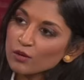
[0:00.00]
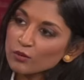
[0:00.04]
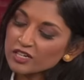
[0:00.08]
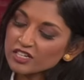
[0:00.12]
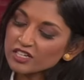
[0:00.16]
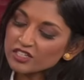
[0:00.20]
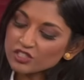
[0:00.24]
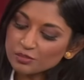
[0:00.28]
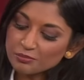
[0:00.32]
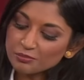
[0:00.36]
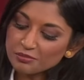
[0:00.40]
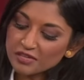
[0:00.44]

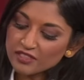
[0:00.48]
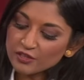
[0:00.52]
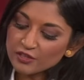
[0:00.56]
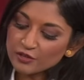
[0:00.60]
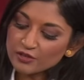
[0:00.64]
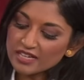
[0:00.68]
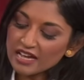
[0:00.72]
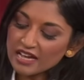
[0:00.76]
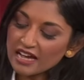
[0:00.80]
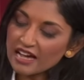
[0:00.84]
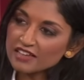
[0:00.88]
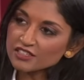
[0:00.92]
to jump in
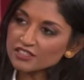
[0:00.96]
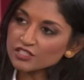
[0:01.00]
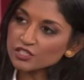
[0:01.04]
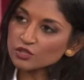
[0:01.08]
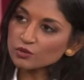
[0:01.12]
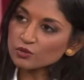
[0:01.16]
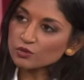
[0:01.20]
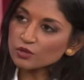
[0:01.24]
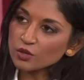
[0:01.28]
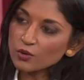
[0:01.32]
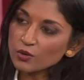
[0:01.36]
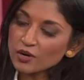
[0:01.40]
there to ask
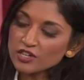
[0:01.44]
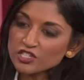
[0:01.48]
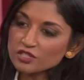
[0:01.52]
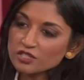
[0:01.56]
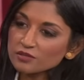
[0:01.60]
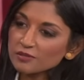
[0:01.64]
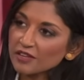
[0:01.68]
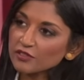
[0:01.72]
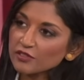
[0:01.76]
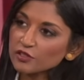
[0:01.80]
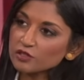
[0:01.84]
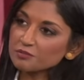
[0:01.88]
you a
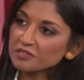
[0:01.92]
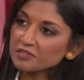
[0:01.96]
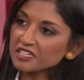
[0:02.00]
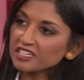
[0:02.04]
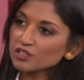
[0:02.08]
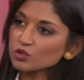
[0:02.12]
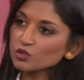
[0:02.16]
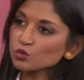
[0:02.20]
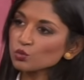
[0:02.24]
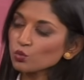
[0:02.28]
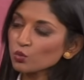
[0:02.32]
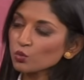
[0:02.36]
question about this,
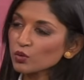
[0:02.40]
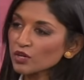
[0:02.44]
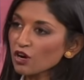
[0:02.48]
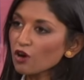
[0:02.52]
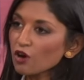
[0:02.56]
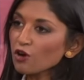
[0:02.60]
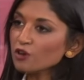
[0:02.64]
because we are